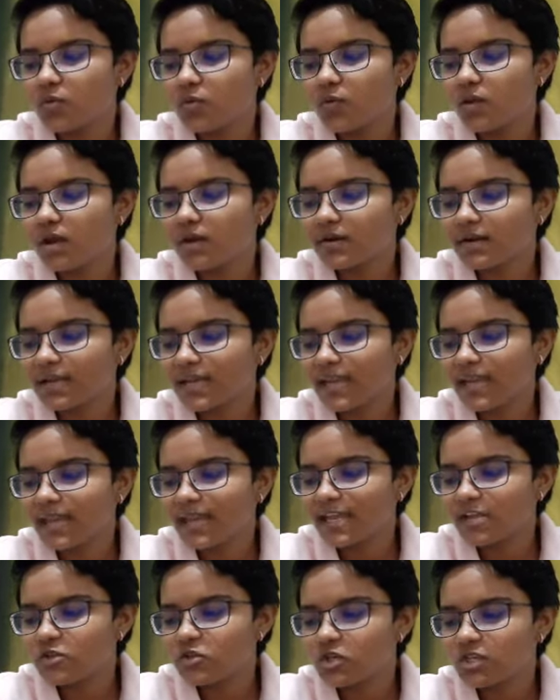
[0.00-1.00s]
where
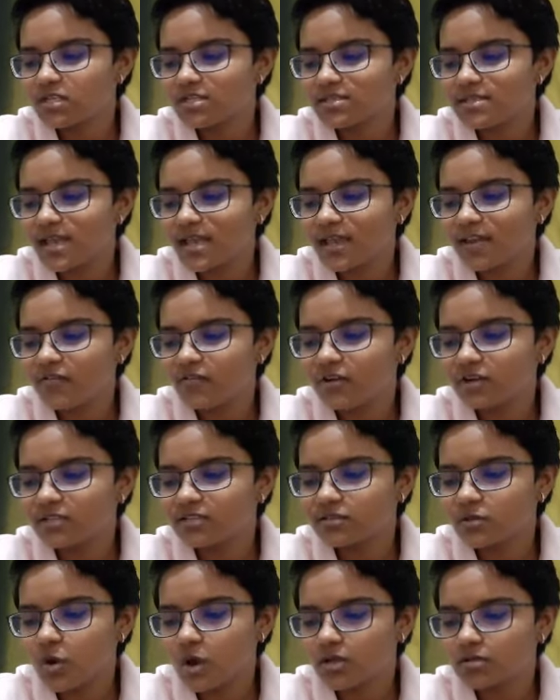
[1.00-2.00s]
Kh is the
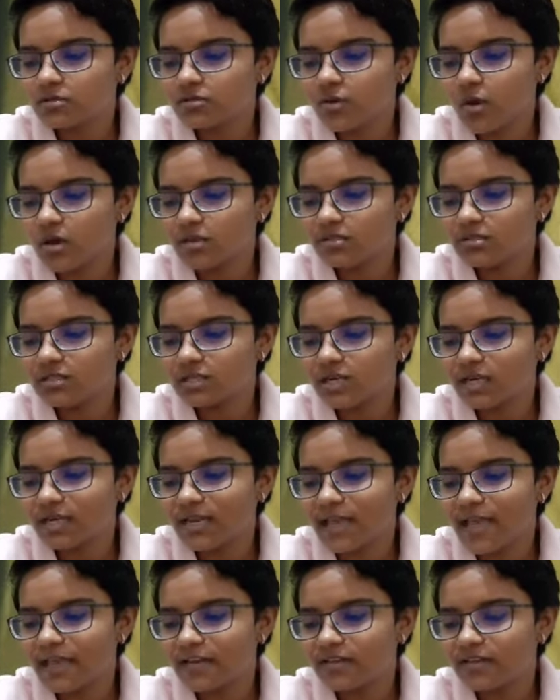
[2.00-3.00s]
Henry's law's
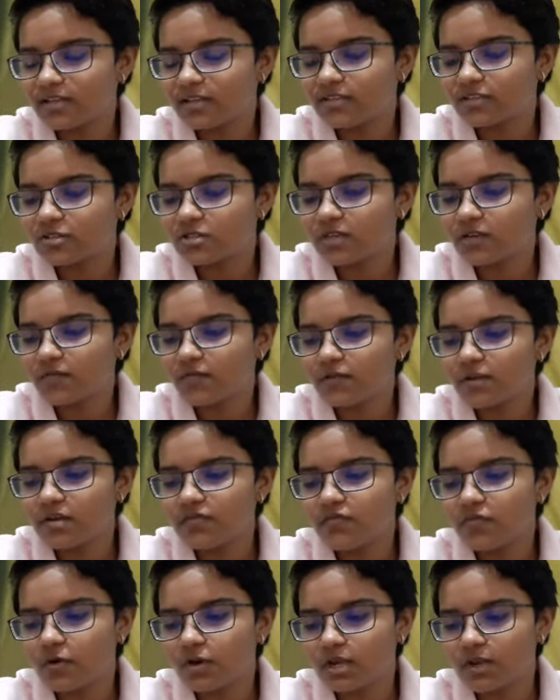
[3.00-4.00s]
constant and is
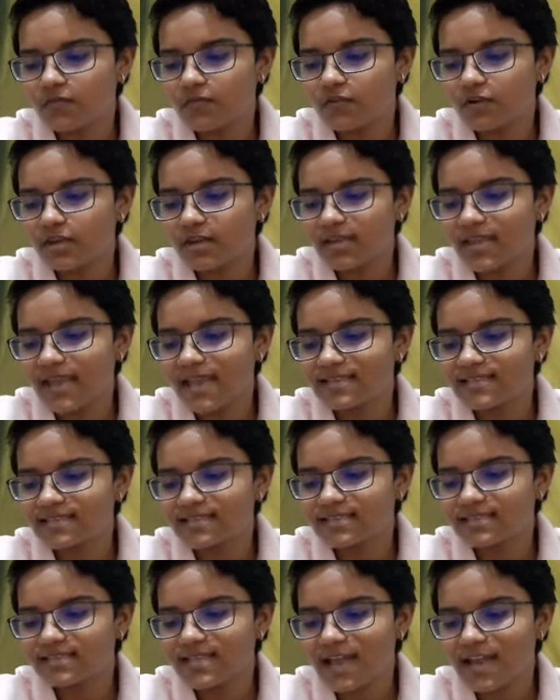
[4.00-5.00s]
different for different
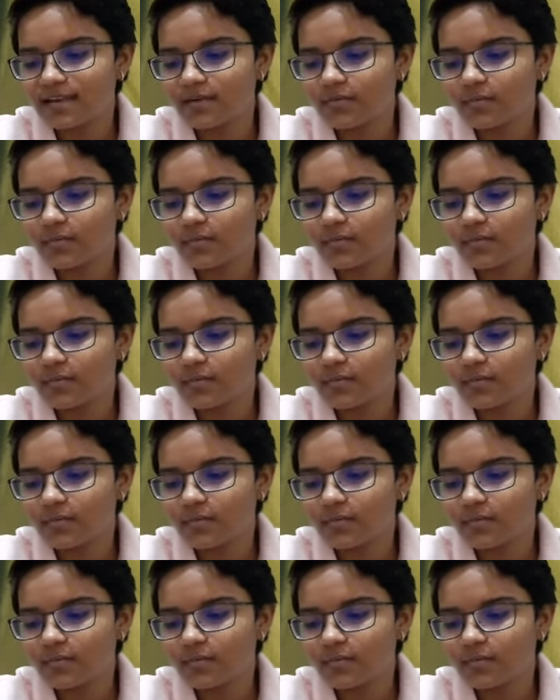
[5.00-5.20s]
gases at a